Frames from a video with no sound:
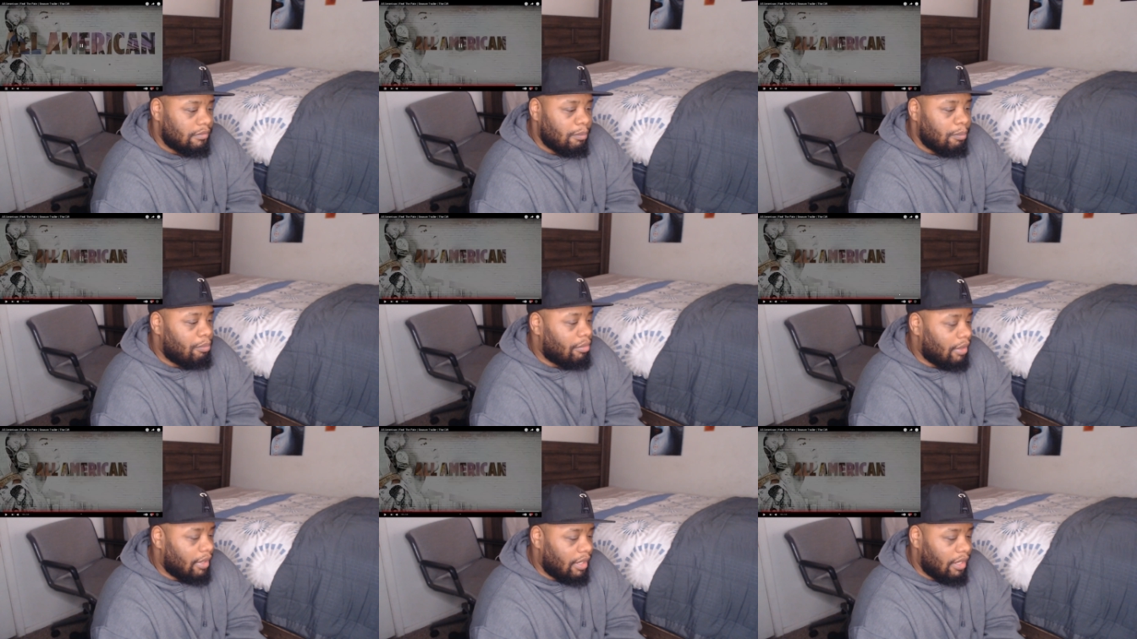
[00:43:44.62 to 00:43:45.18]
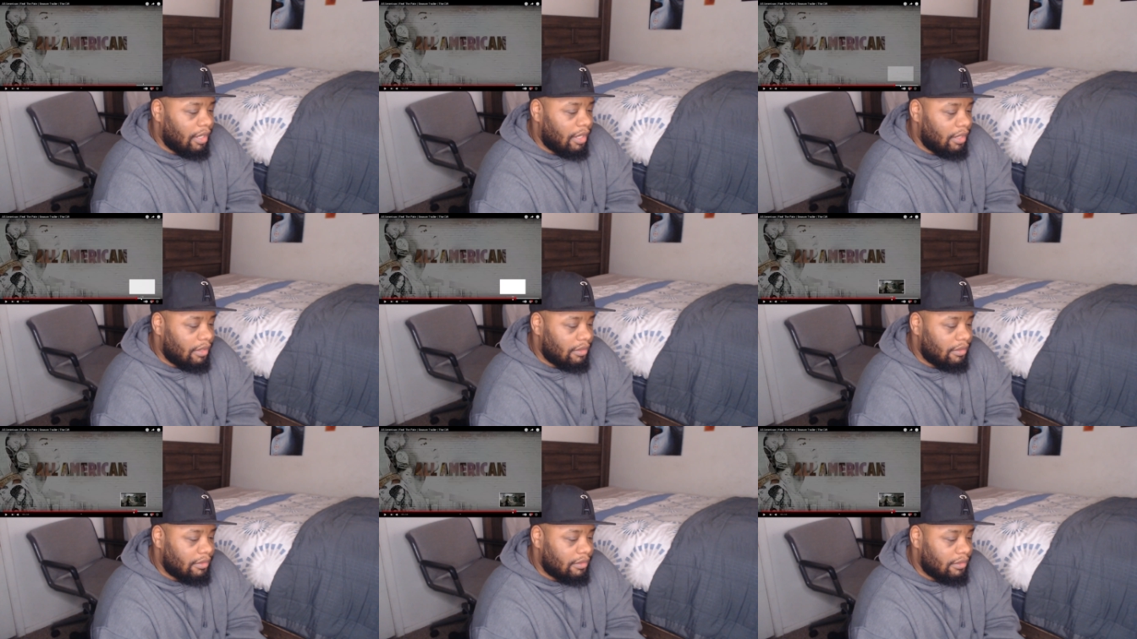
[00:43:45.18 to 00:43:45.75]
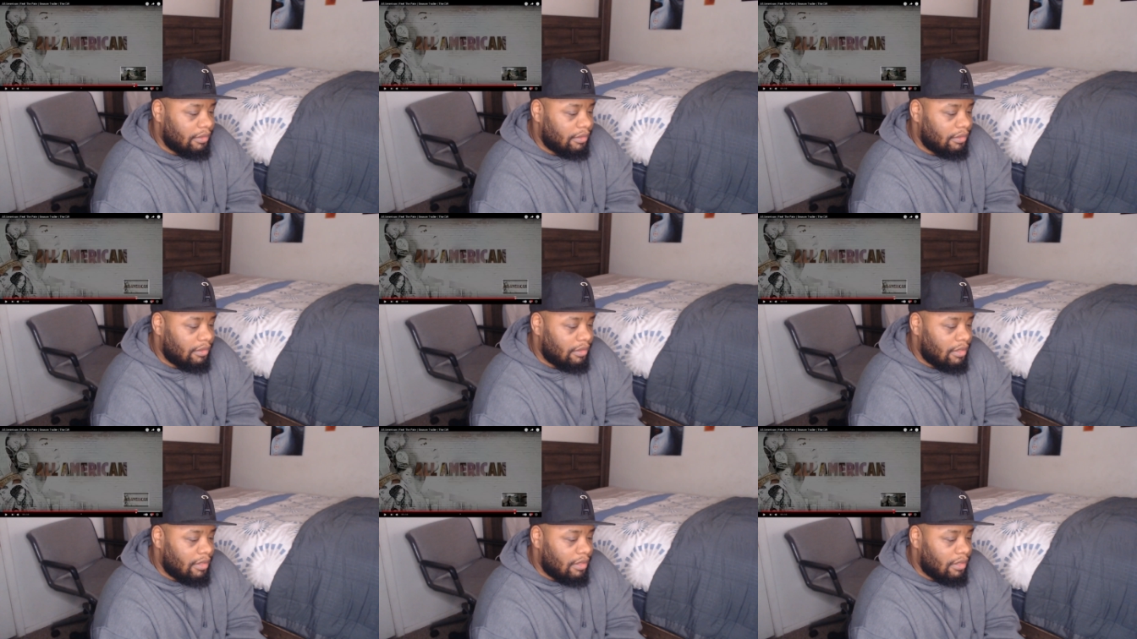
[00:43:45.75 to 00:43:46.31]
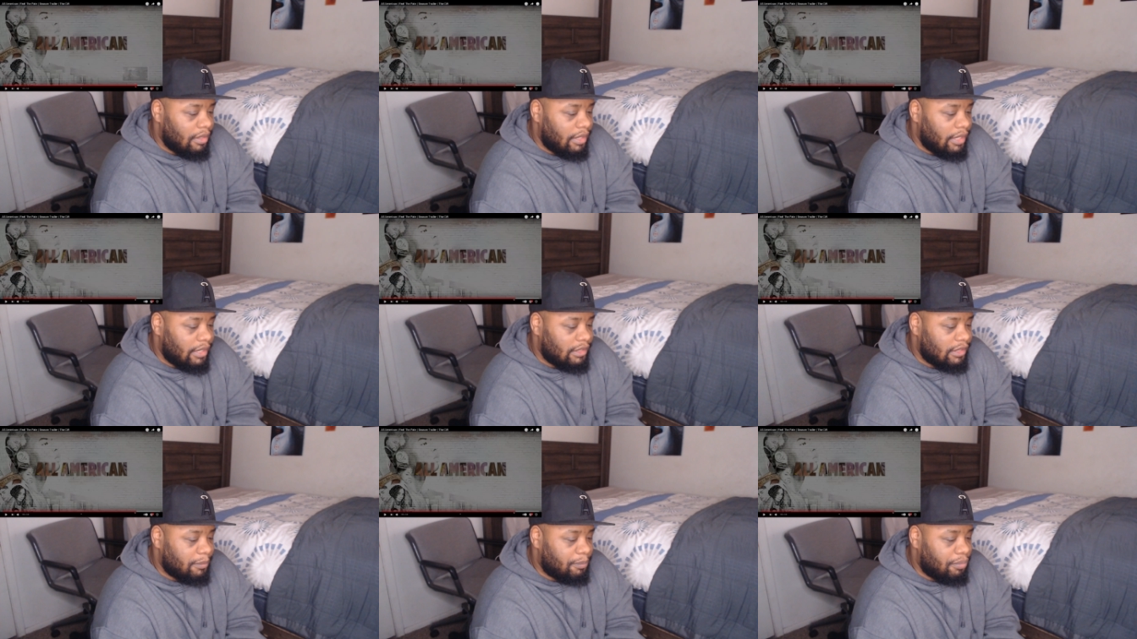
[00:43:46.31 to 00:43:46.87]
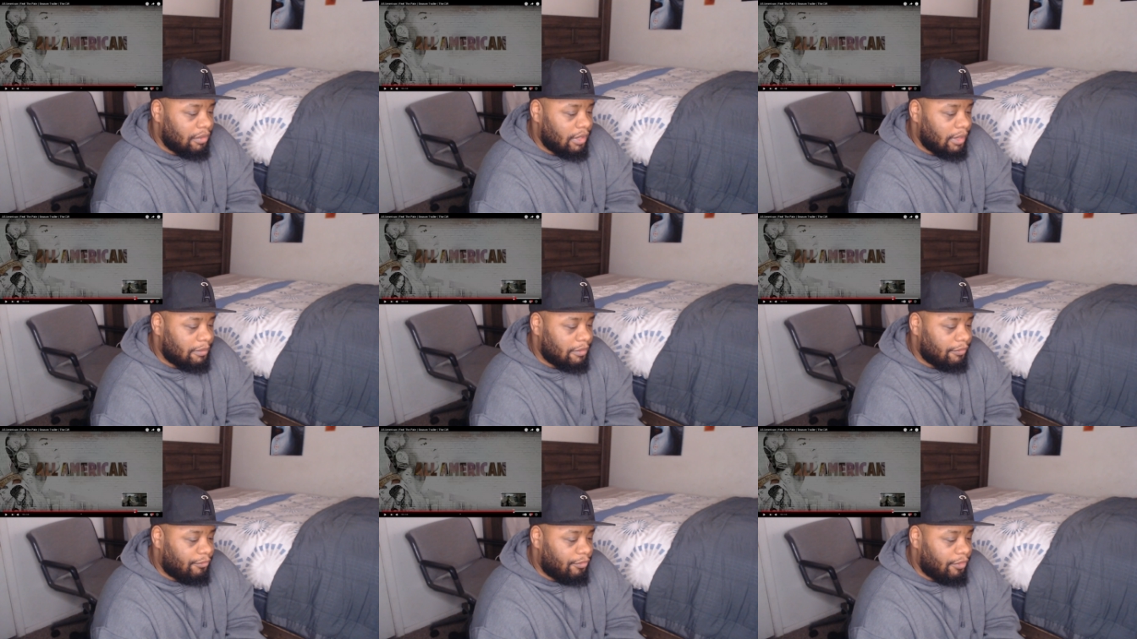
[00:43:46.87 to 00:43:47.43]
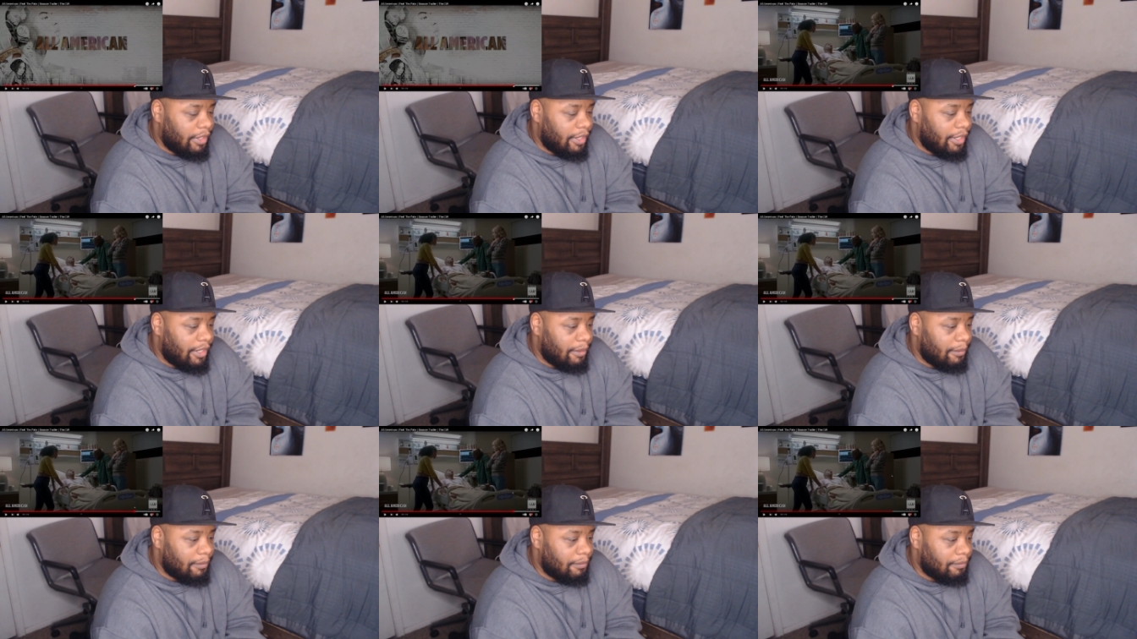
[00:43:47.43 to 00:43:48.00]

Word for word: Bruh. Let's just pull up the frame.